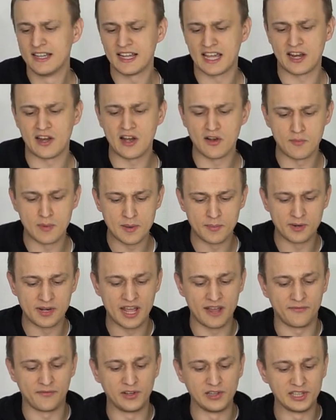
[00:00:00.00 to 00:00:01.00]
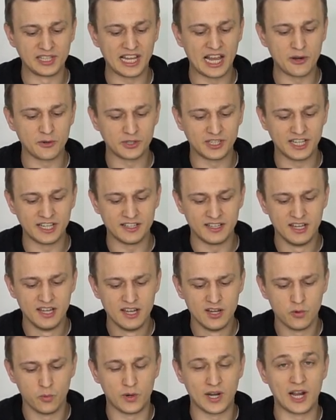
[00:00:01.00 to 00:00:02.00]
and I remember that feeling I would get
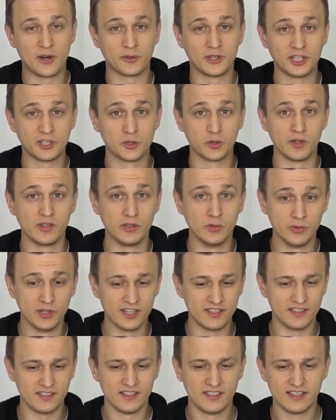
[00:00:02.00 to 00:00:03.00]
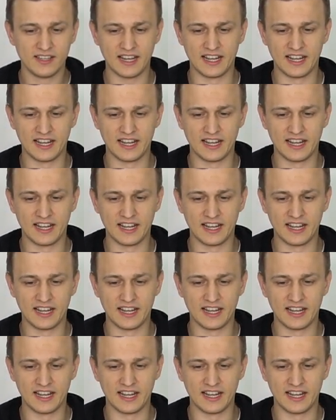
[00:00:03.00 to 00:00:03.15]
when I would get to a unit